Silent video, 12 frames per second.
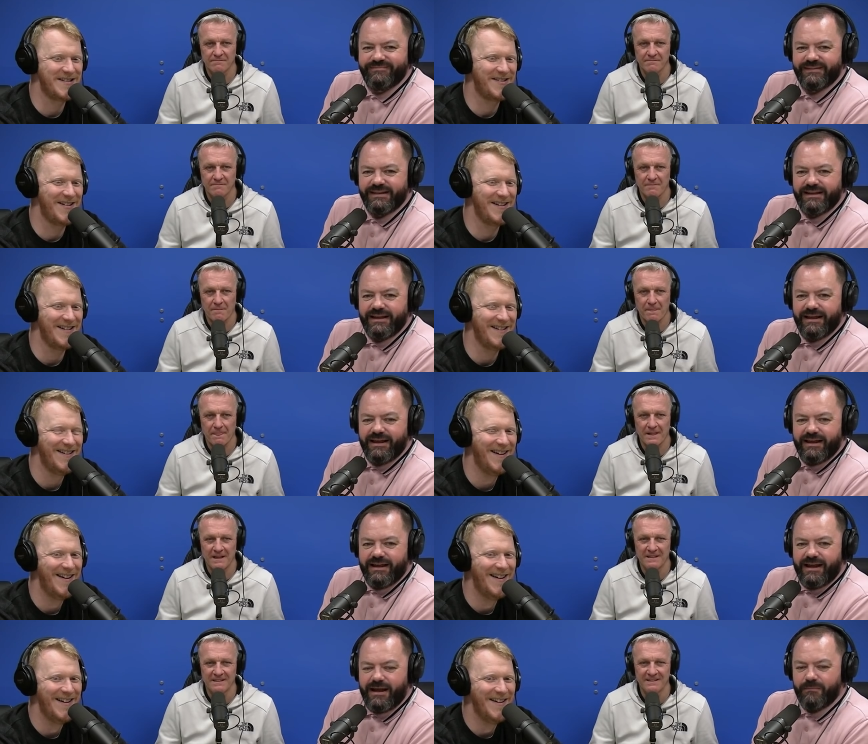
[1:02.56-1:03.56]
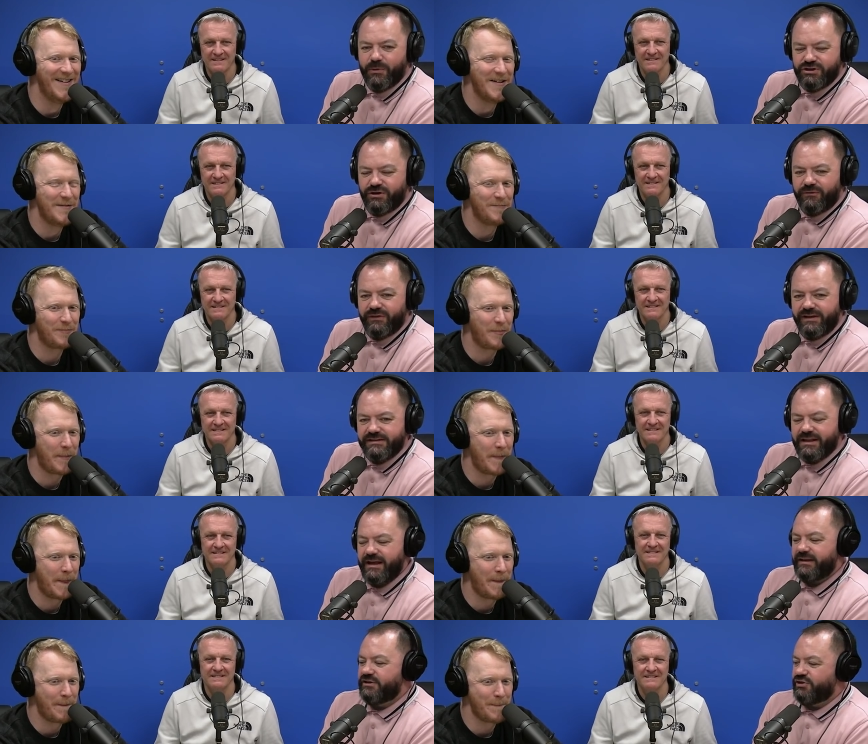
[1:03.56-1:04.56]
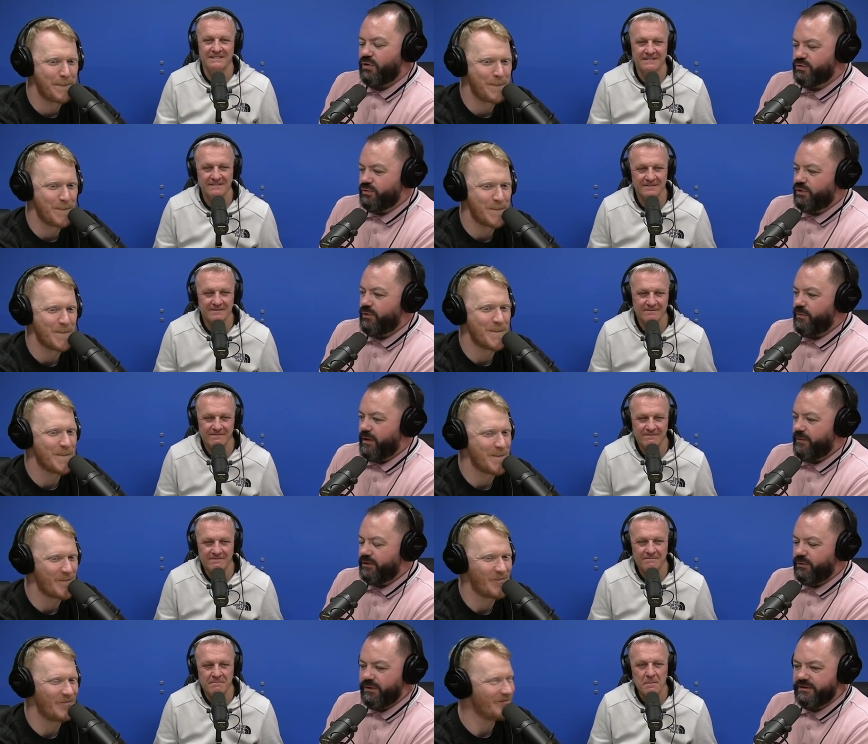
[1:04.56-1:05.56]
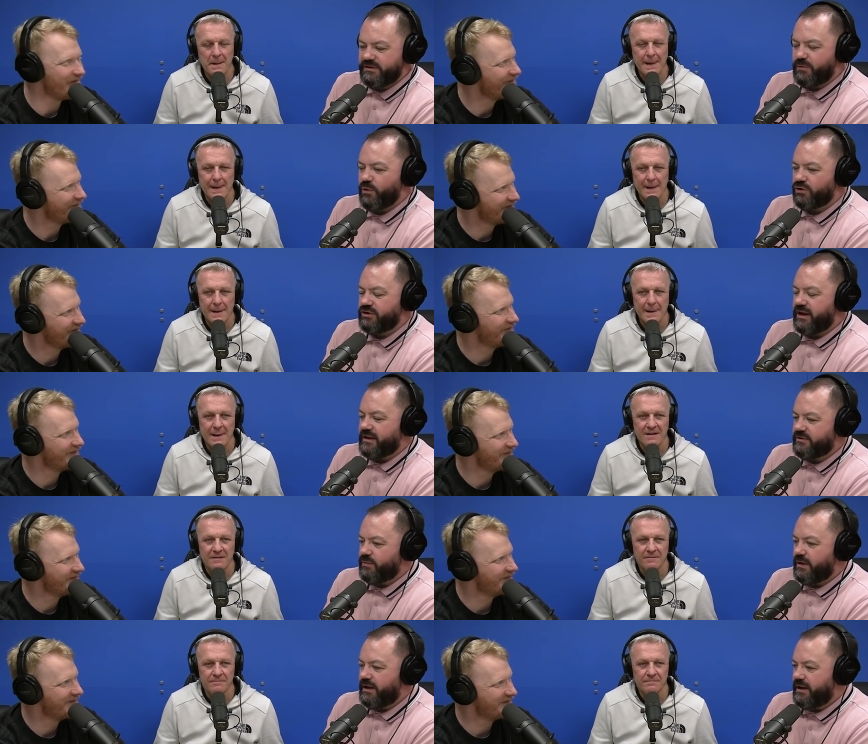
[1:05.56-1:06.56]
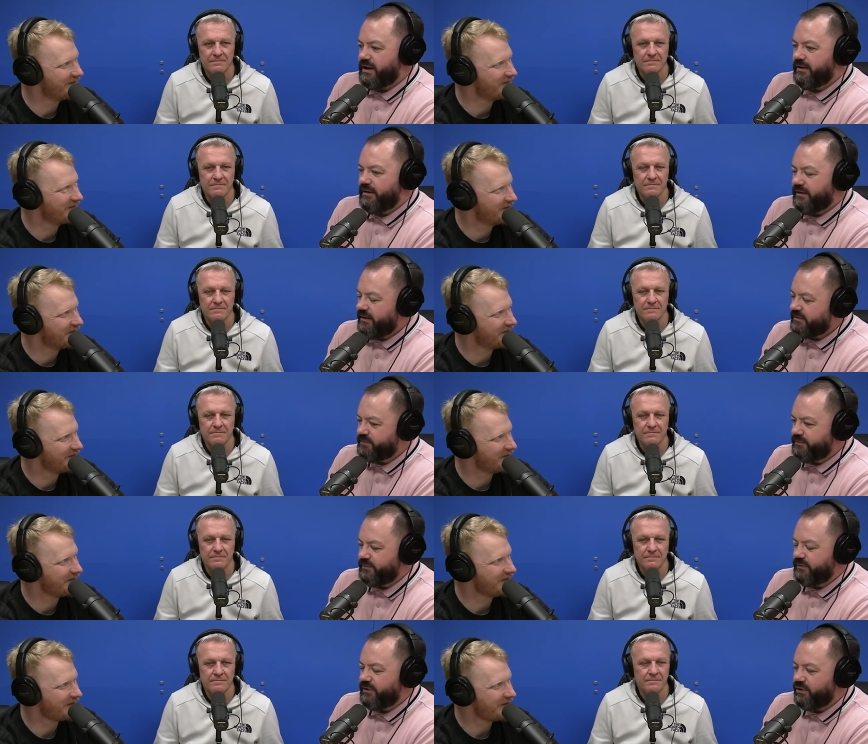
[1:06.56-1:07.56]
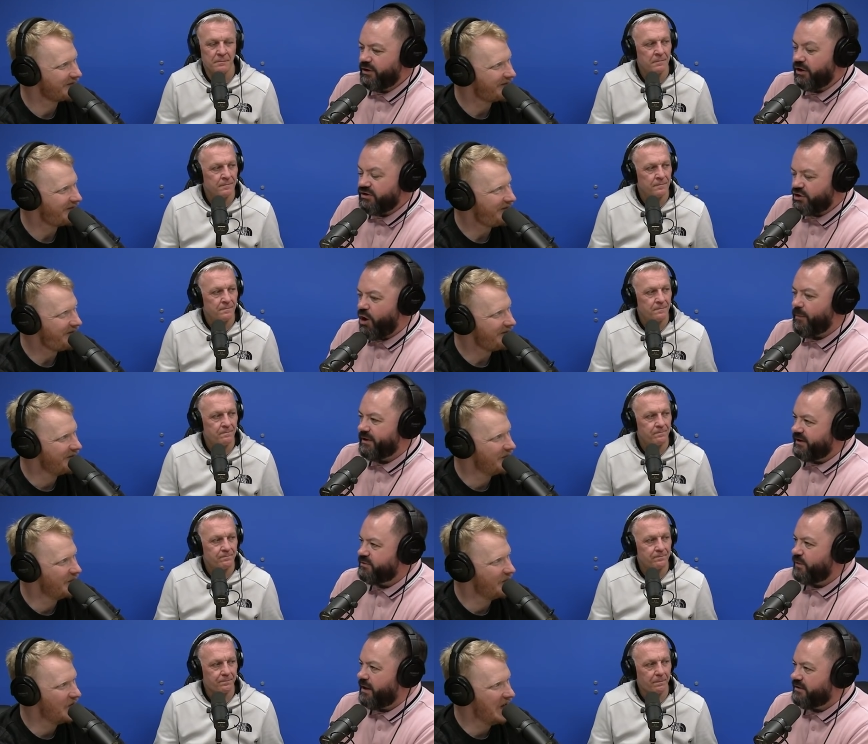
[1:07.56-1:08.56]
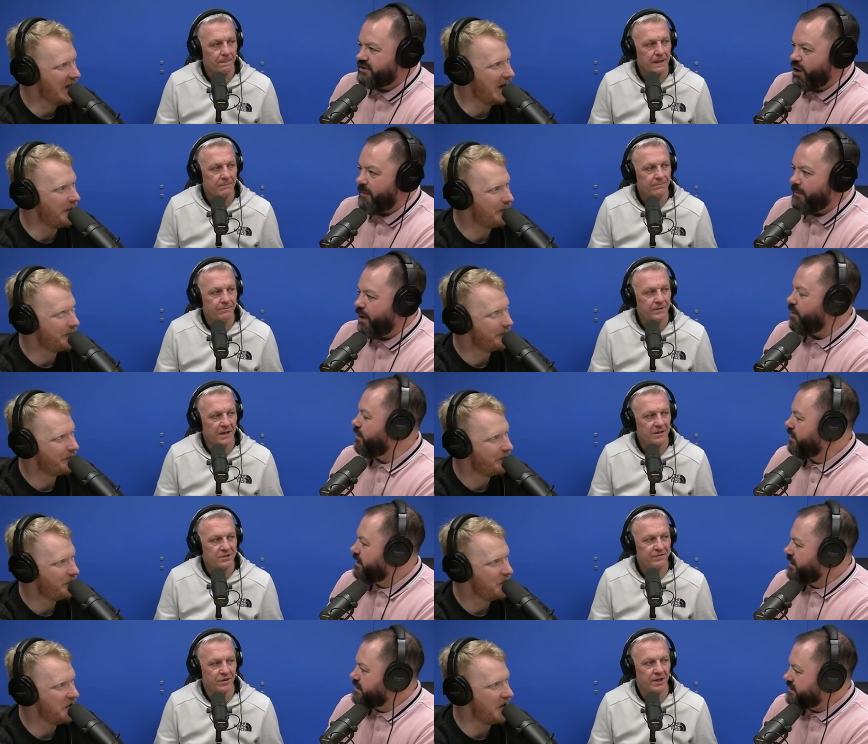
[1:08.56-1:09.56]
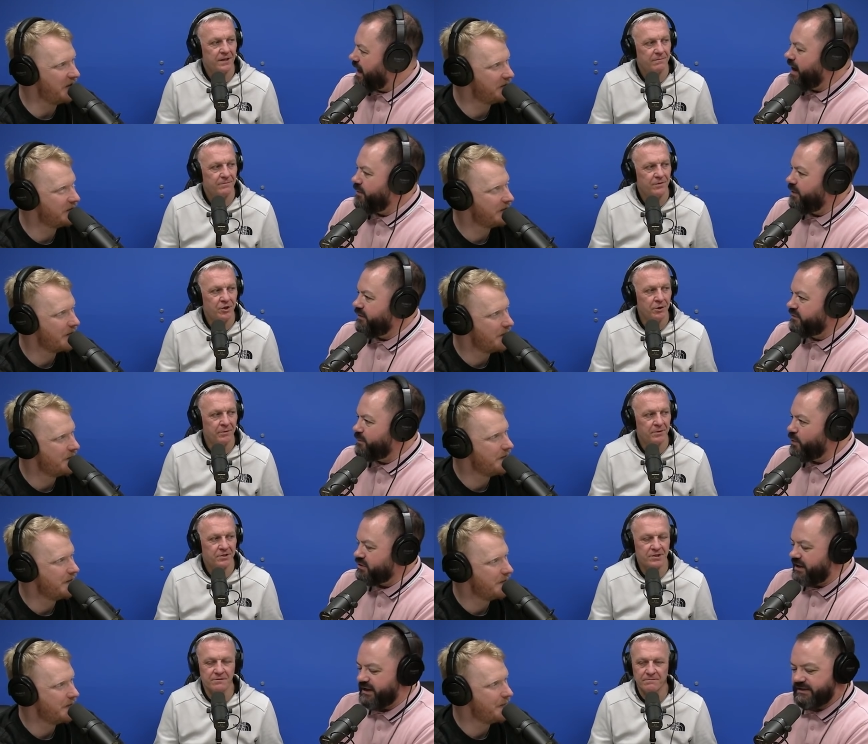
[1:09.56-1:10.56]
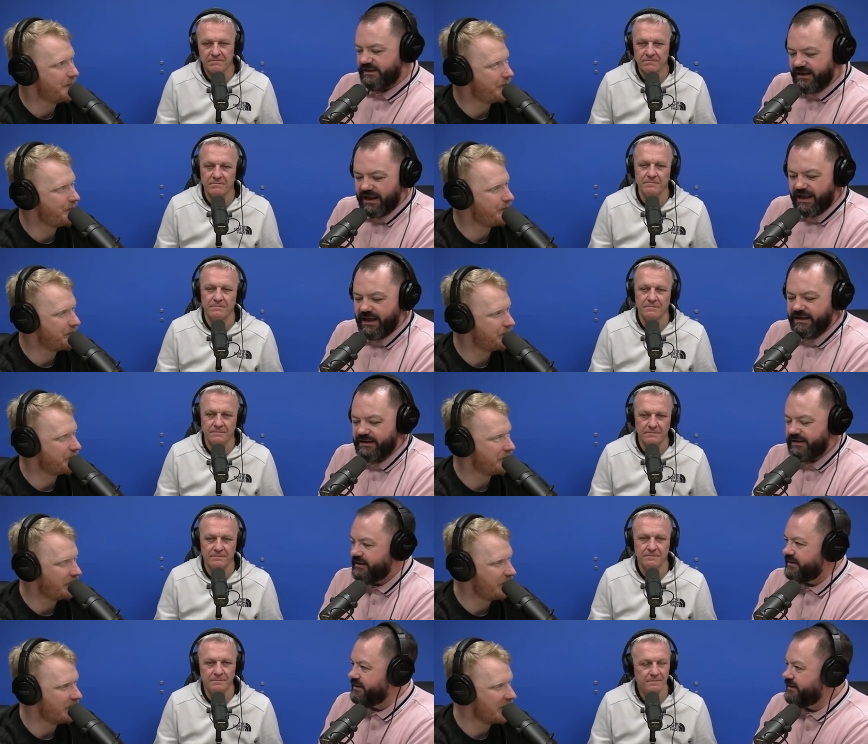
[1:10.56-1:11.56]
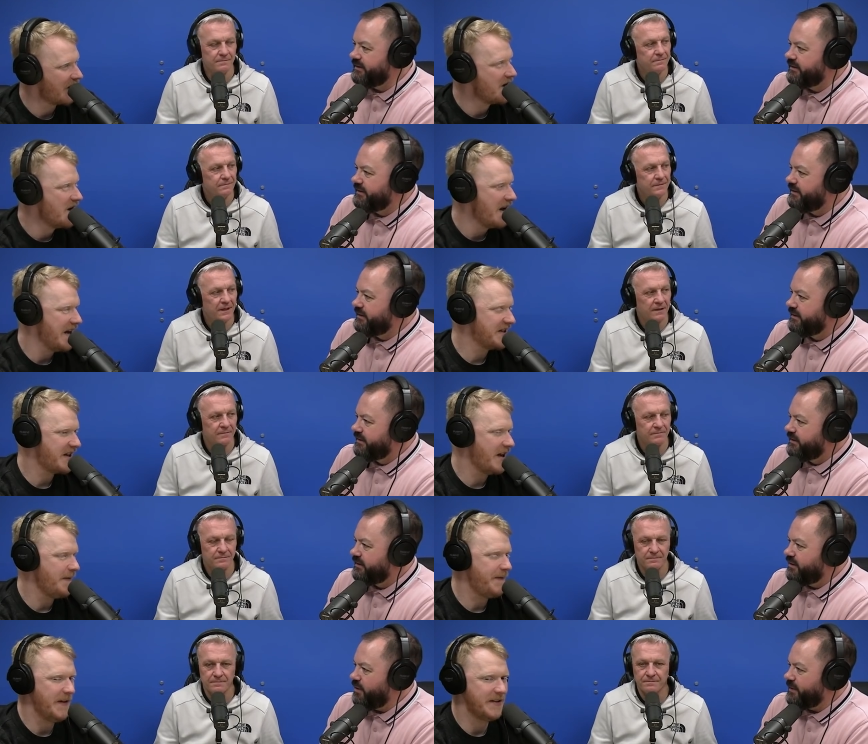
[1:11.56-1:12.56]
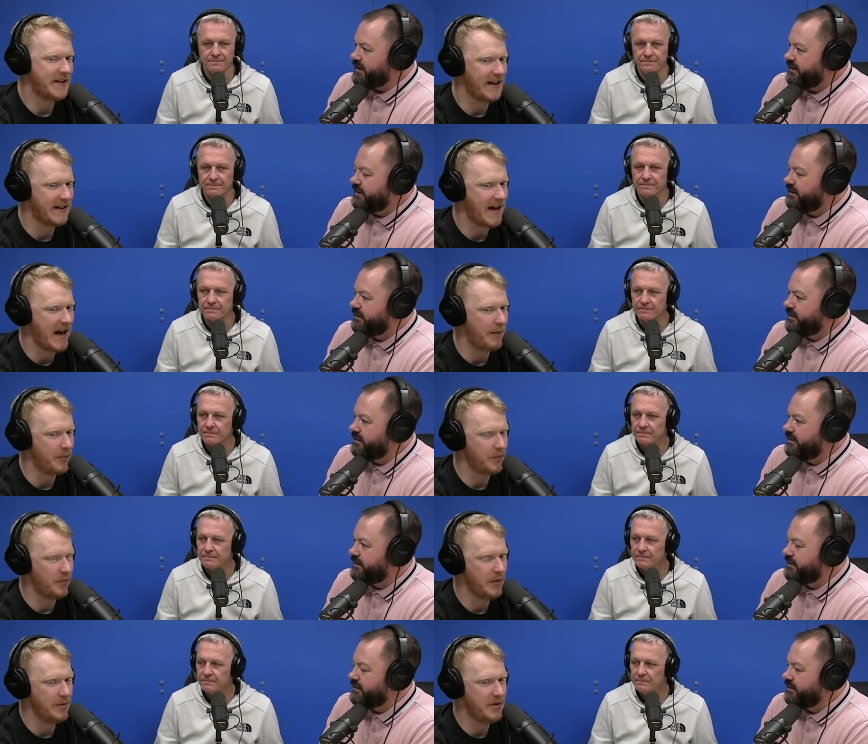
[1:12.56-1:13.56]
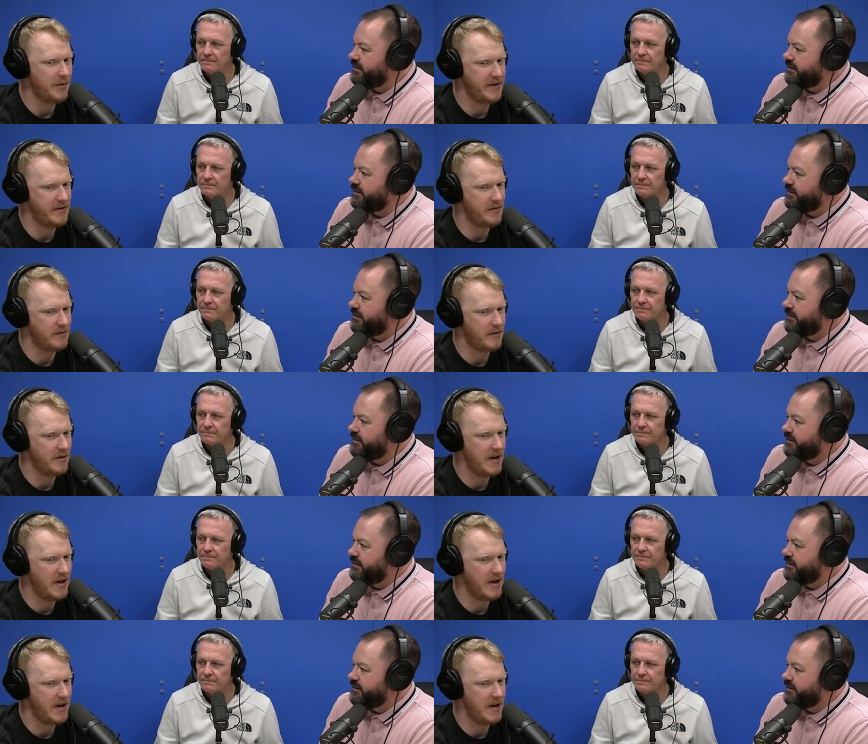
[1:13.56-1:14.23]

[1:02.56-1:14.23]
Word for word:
Speaker 1: straight. I'm buzzing off these like shows we're doing where we're doing sportscasts where it's It's comedy as well. It's yeah. a combo. Yeah, it's fun. Yeah. It's a hybrid of sportscasting and yeah. it's kind of filled that gap. We were doing